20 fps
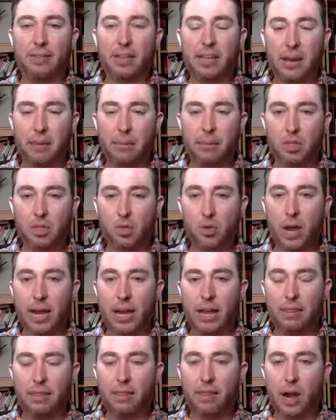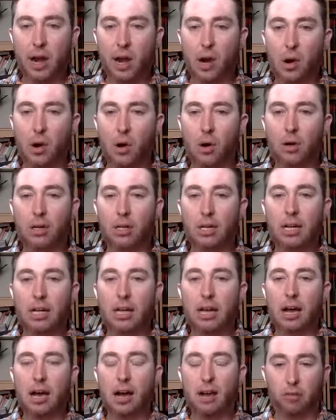demonstrated their
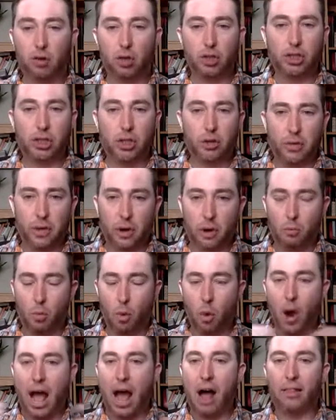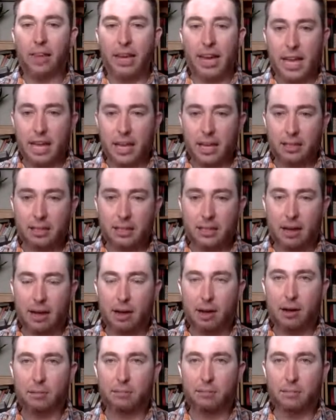virtue, their morality,
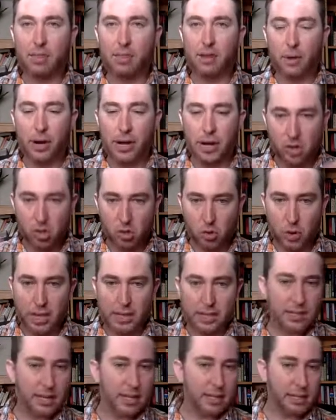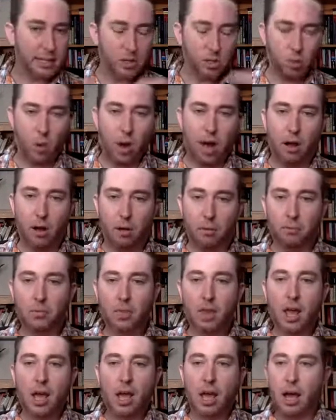their industriousness as well.
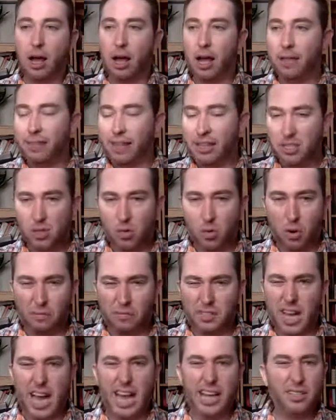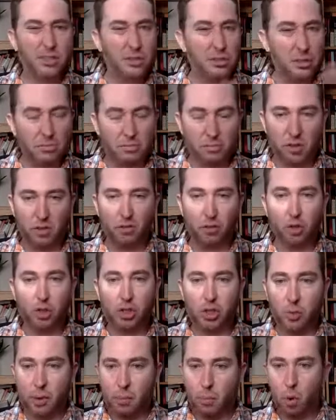And that's sort of tied to
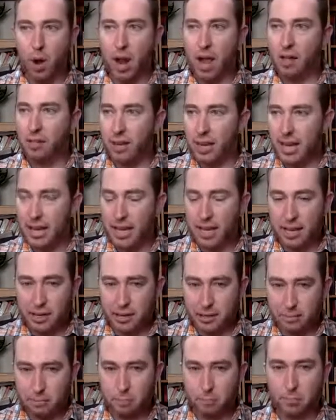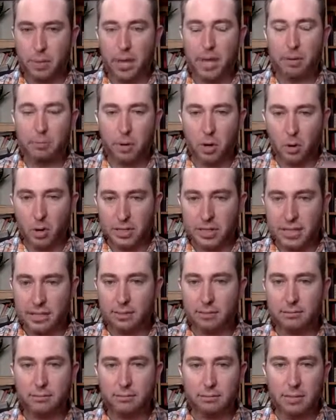virtue and morality and
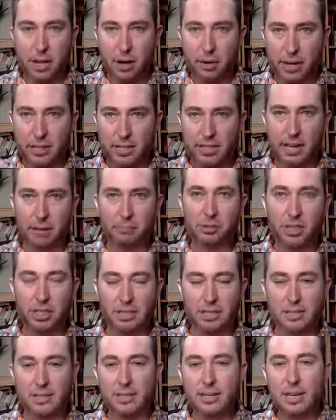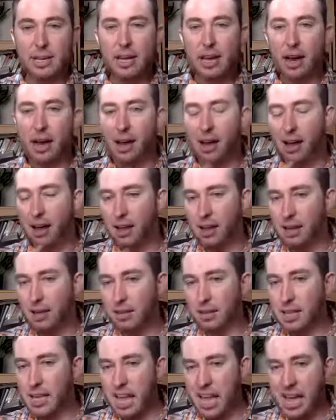Puritan, conceptions.
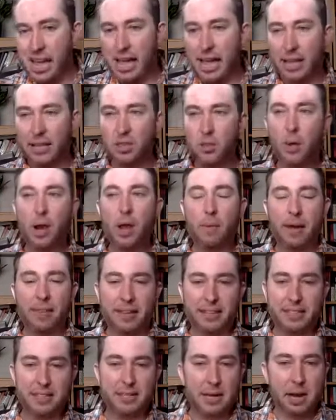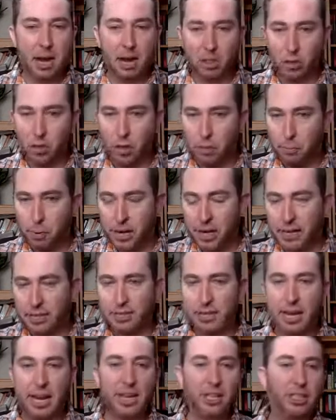And so anyway, that's the doctrine of
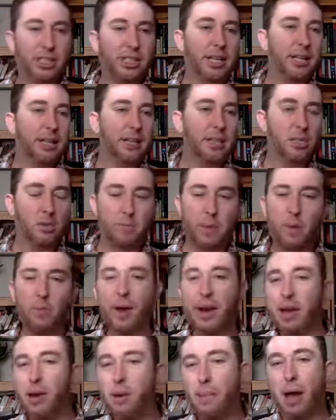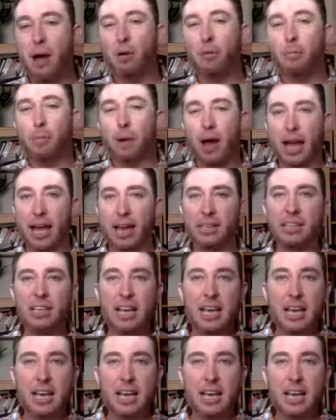predestination. This has been written about by